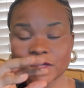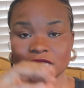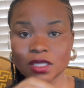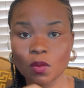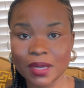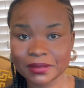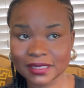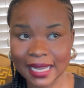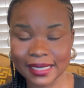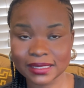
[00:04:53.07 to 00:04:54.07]
the
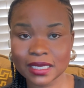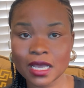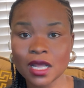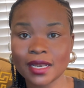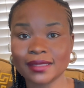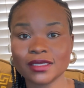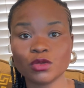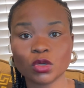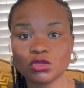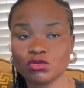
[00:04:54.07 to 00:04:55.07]
website, let's say you
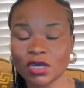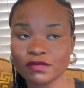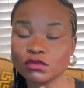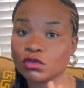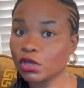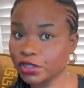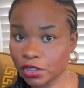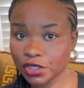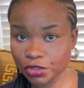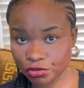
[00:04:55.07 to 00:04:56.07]
want to travel to
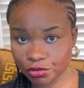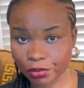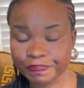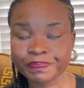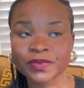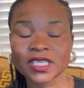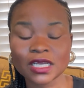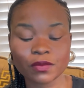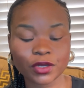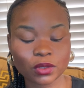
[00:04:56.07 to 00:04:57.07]
London Heathrow,
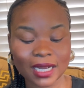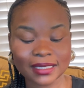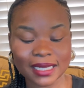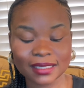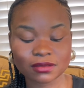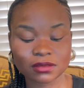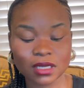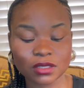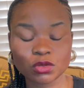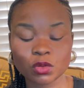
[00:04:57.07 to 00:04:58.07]
when you look at the air,
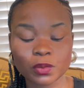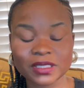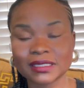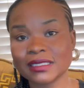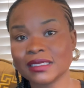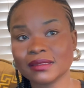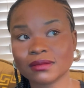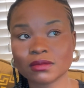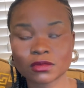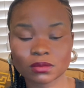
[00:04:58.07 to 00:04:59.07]
you will be seeing
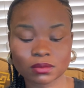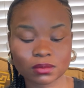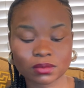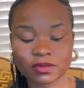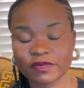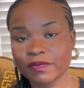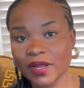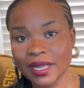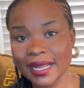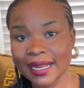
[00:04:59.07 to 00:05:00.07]

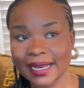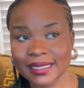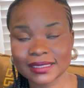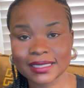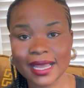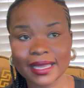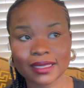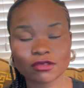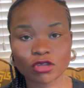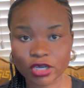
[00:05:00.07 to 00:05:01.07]
airlines like
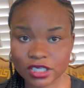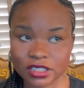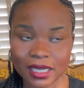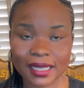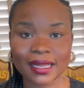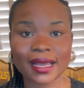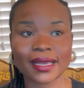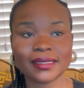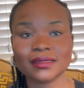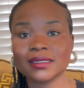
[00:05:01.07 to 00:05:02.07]
Turkish Airlines,